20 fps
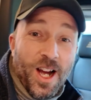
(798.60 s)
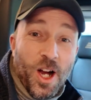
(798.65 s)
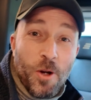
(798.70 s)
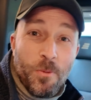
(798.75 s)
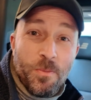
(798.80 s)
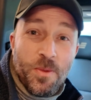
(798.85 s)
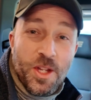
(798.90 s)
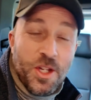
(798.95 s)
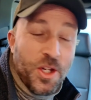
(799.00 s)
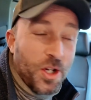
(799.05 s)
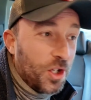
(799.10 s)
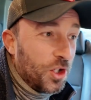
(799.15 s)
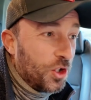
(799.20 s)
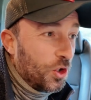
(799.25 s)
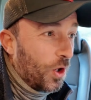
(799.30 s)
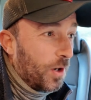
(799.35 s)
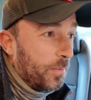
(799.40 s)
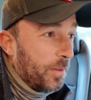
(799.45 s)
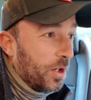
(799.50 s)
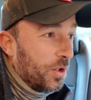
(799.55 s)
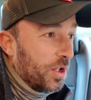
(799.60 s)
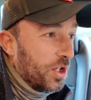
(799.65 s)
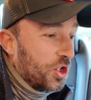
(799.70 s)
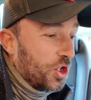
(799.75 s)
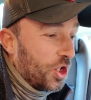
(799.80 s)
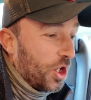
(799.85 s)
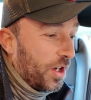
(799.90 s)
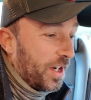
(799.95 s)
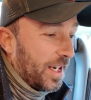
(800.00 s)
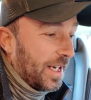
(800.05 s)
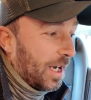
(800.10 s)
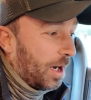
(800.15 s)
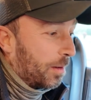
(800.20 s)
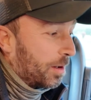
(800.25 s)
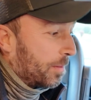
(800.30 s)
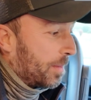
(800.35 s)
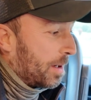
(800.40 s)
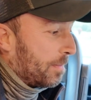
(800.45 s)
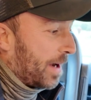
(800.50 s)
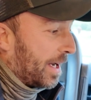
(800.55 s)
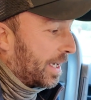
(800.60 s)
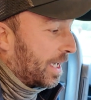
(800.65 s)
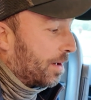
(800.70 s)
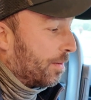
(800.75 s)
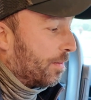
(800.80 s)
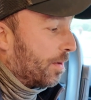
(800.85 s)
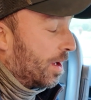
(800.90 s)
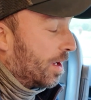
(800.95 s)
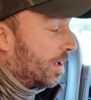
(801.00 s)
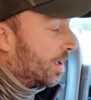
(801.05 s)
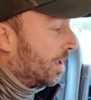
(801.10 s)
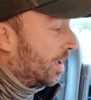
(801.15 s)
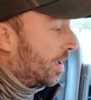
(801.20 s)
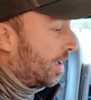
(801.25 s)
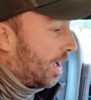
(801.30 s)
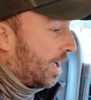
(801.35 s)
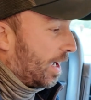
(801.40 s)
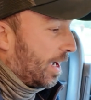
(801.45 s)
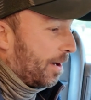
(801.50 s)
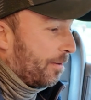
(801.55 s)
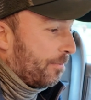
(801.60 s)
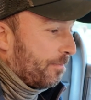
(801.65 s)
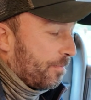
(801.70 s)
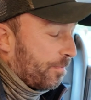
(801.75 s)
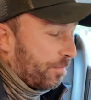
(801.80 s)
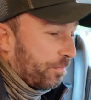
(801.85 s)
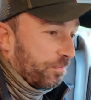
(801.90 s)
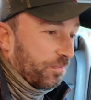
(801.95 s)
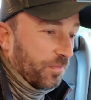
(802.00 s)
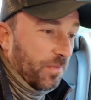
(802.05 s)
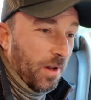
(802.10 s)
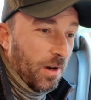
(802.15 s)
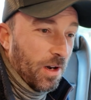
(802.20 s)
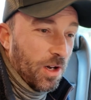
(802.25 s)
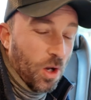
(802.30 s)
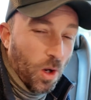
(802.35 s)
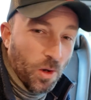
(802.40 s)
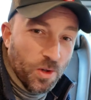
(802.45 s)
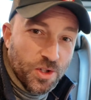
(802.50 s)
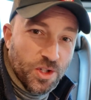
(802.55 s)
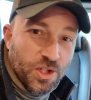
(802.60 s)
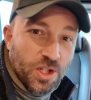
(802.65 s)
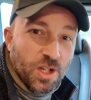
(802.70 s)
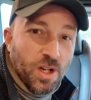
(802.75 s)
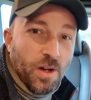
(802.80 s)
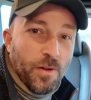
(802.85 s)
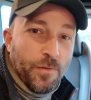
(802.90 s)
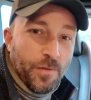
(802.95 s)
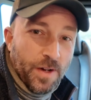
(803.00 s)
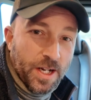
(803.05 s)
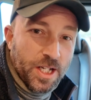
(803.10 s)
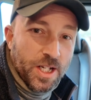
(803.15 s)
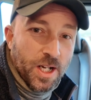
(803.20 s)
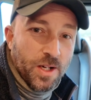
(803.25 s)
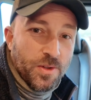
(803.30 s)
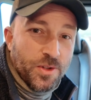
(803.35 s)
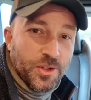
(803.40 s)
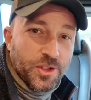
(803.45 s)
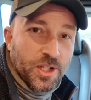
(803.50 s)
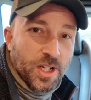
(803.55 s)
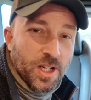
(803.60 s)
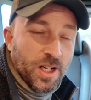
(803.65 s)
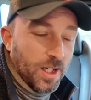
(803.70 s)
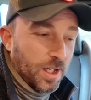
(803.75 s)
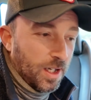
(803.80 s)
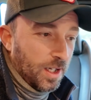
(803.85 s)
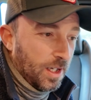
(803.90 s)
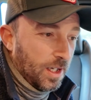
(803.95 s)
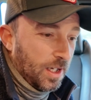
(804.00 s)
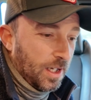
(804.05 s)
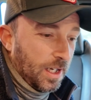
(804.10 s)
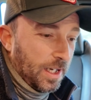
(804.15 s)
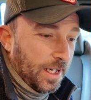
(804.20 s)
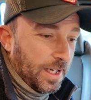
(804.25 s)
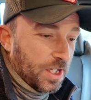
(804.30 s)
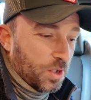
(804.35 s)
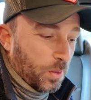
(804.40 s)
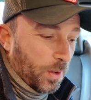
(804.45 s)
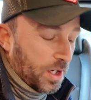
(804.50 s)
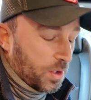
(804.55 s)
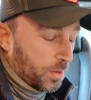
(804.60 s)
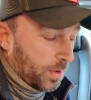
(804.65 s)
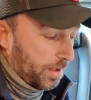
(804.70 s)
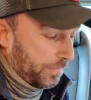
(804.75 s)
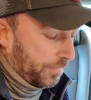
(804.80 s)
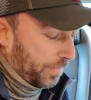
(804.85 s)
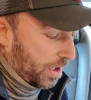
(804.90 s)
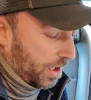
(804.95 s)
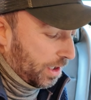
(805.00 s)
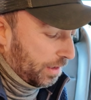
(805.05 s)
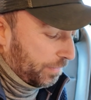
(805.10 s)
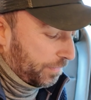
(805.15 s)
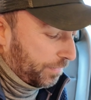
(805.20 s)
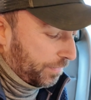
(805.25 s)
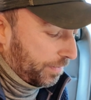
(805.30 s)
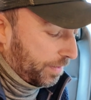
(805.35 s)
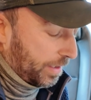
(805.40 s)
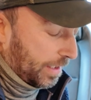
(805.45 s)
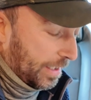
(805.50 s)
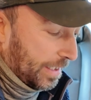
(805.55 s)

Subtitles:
hope that you can join me on this journey. I'm going to be making lots of videos in 2025.